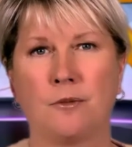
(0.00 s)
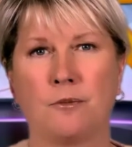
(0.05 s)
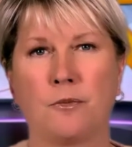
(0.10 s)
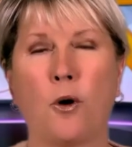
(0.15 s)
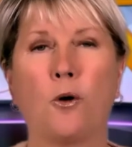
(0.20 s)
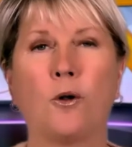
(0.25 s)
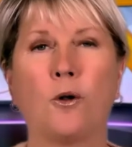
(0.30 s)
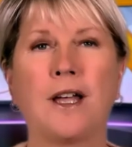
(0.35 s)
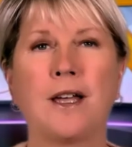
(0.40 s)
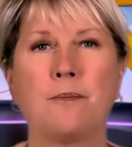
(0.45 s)

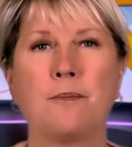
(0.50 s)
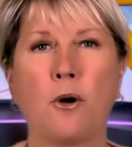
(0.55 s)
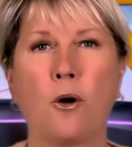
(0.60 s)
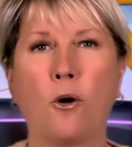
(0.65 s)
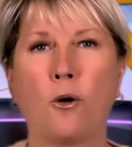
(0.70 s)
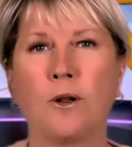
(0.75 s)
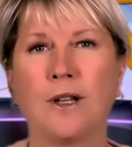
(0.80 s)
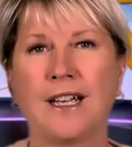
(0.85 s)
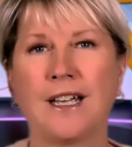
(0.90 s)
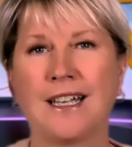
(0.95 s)
Pole
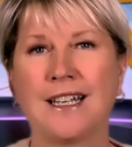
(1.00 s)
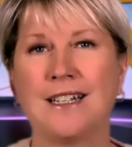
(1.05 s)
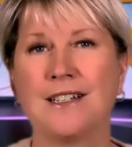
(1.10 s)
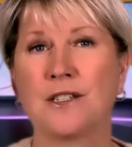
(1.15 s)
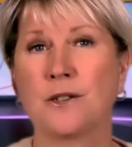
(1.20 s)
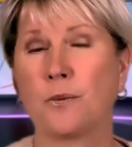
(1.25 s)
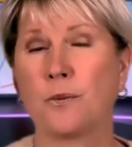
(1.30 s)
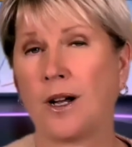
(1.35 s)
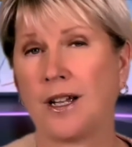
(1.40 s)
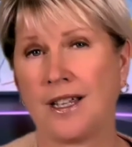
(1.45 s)
pole in
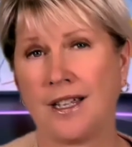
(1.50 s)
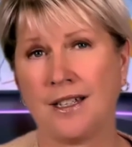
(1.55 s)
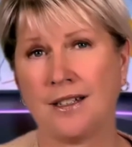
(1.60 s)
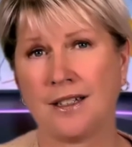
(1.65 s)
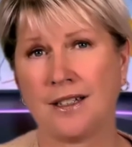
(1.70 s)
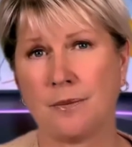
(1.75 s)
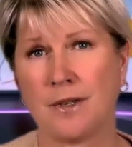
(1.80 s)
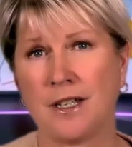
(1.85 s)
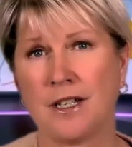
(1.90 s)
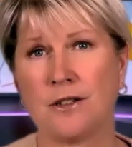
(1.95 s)

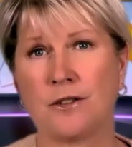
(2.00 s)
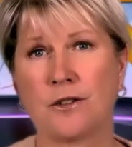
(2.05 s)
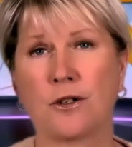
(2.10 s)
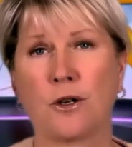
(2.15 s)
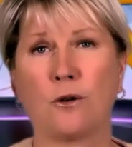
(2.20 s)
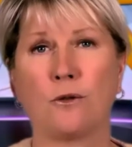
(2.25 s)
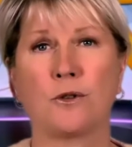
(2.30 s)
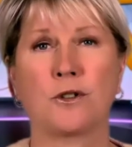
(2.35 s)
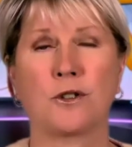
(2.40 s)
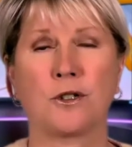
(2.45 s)
Swahili means
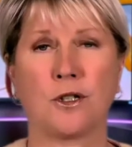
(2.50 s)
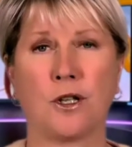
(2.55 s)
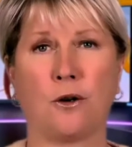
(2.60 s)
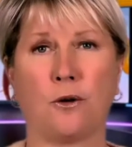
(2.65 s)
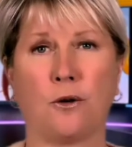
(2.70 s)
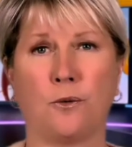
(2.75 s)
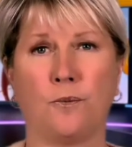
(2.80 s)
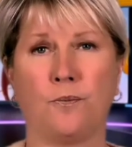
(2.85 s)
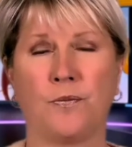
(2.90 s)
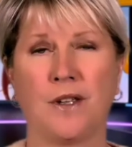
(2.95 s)
go
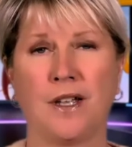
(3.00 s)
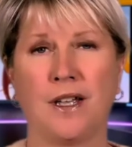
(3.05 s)
slow,